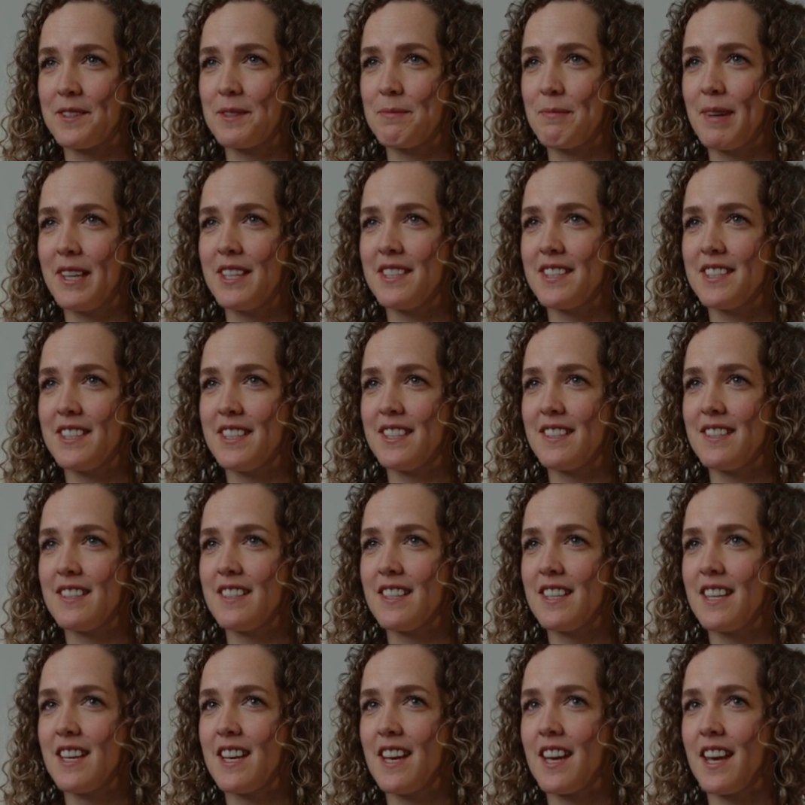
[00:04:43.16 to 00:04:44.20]
space still
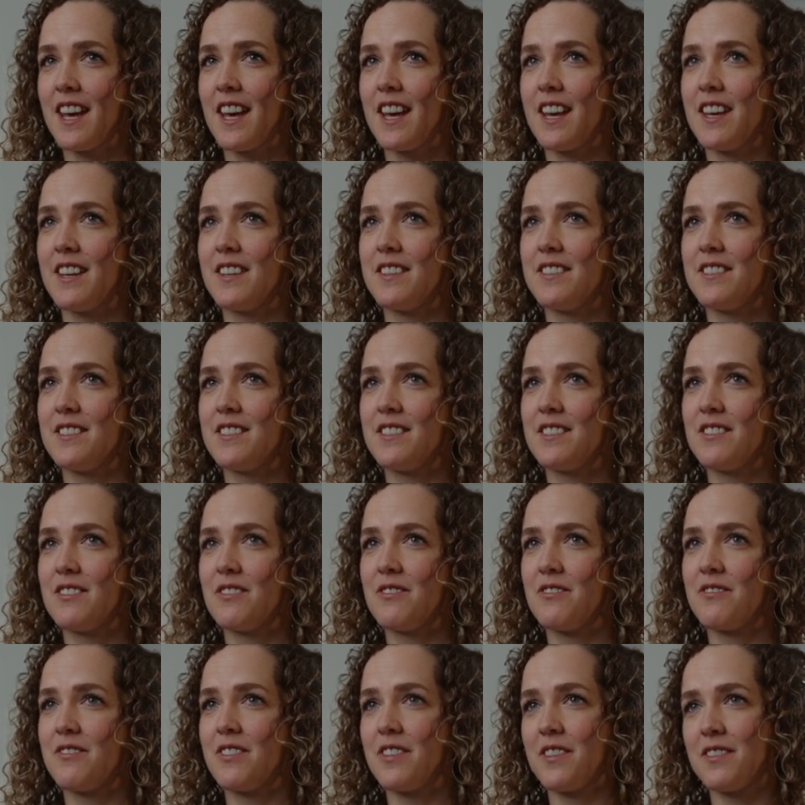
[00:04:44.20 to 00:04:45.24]
is
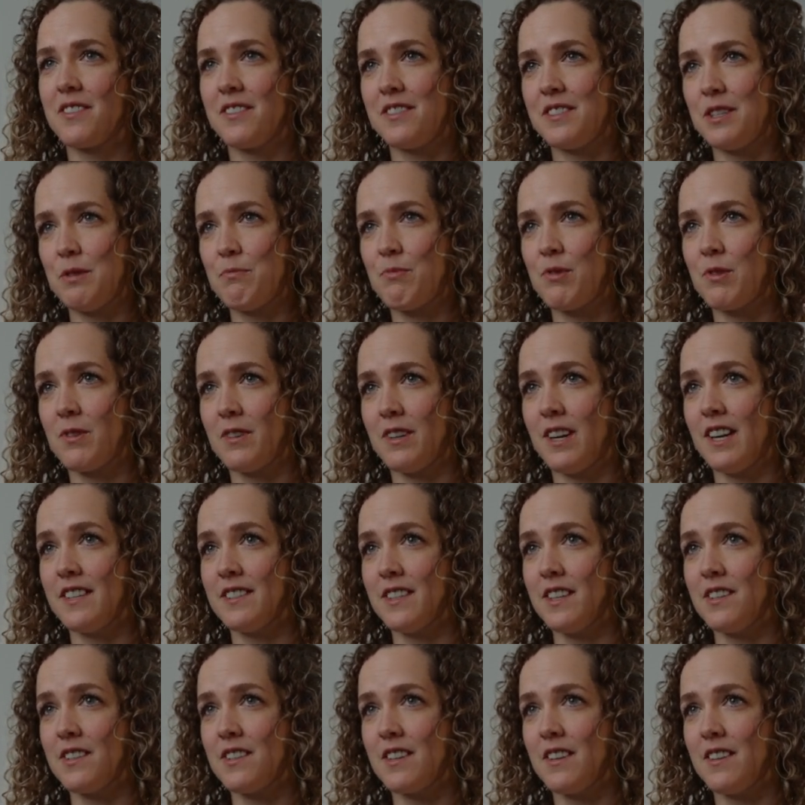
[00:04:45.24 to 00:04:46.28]
further
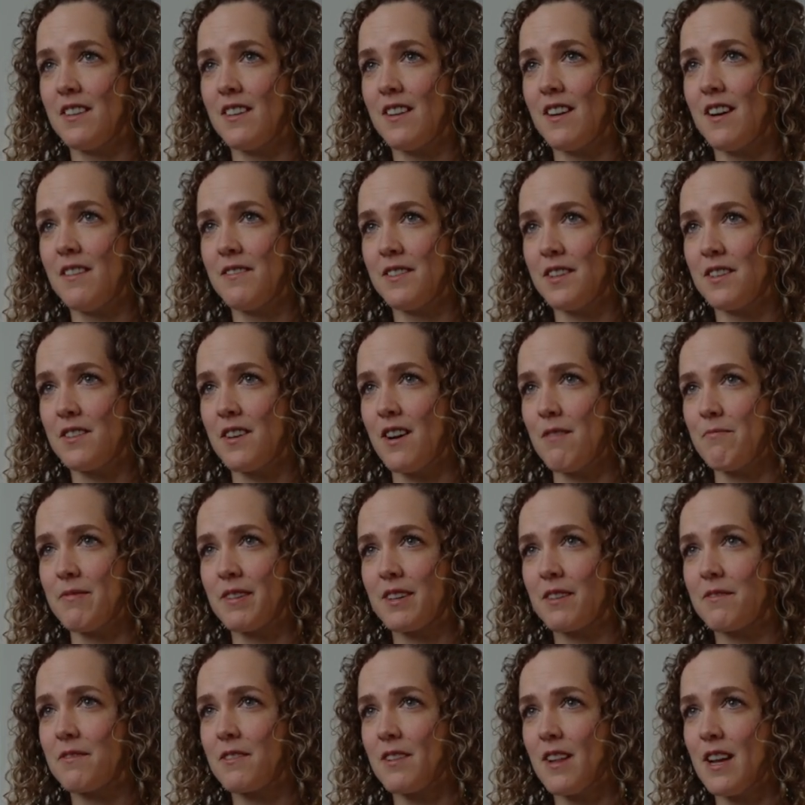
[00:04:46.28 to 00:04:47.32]
depolarization of the
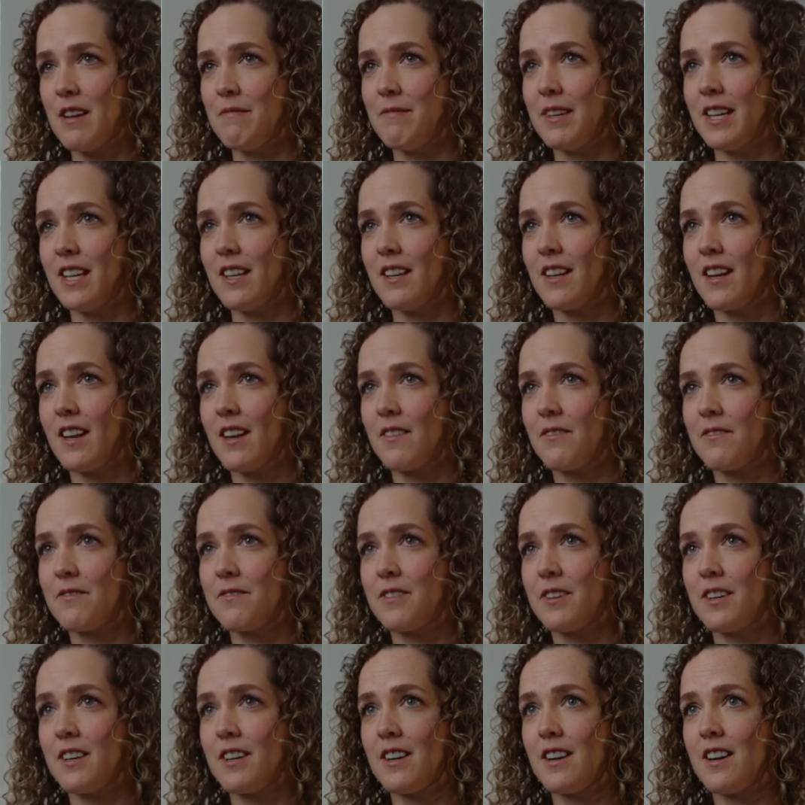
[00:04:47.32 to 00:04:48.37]
topic of climate.
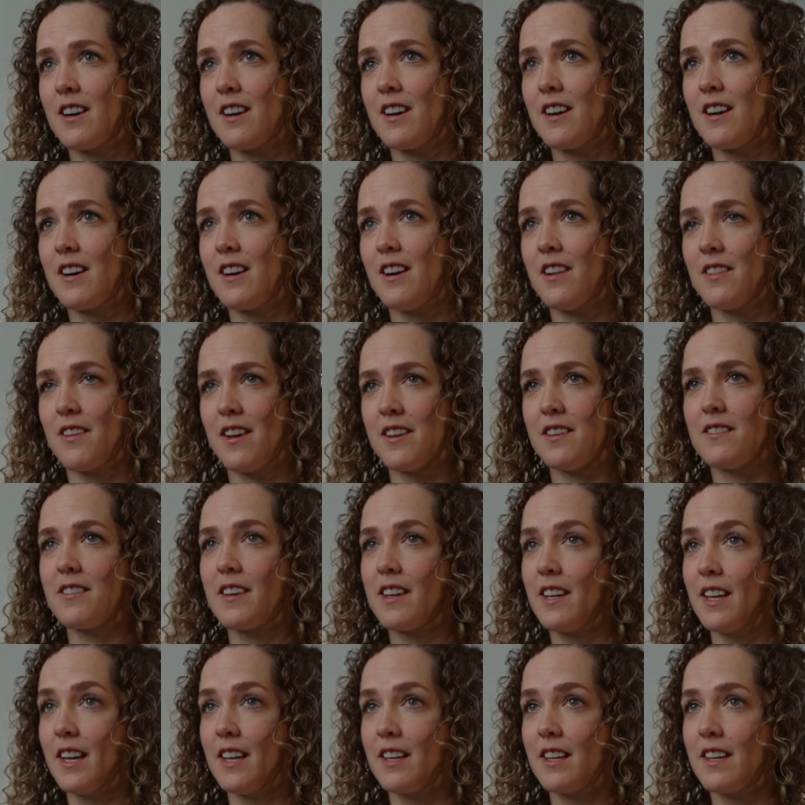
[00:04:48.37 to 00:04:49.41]
For a lot of
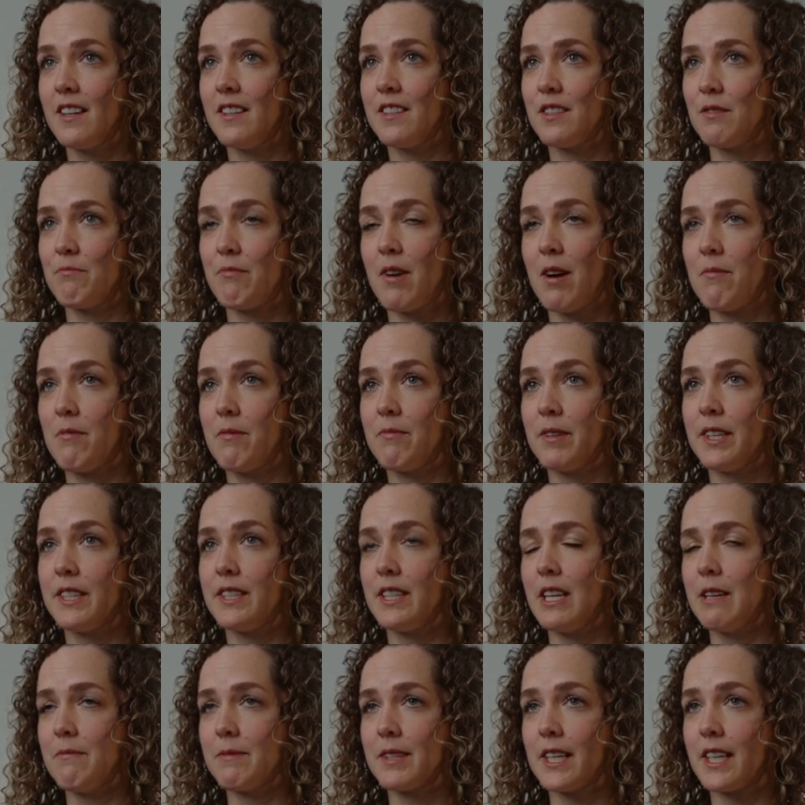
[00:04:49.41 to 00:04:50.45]
Canadians, it probably
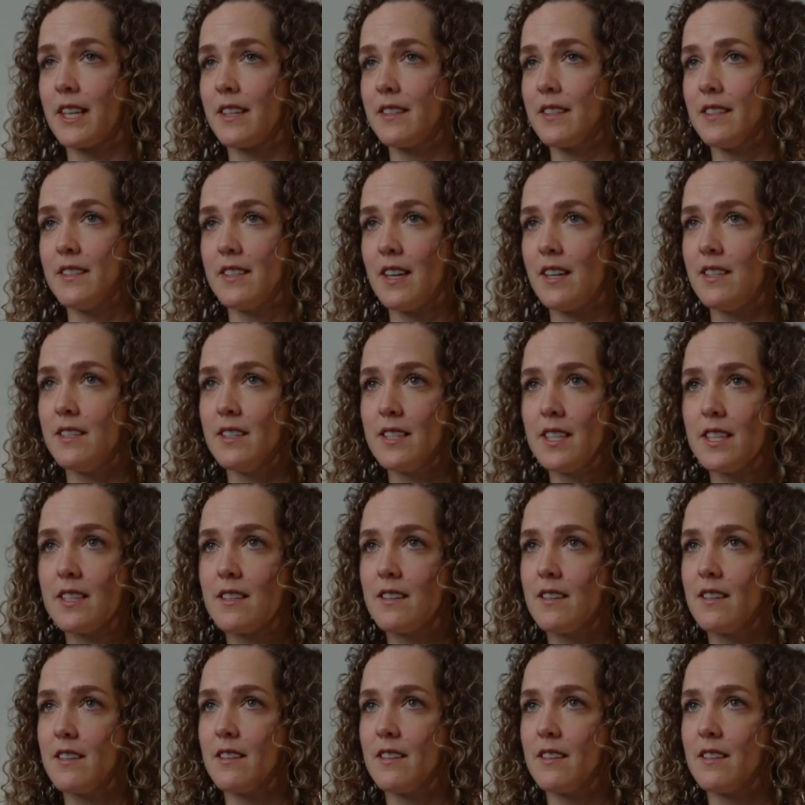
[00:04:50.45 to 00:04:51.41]
seems like it's a done deal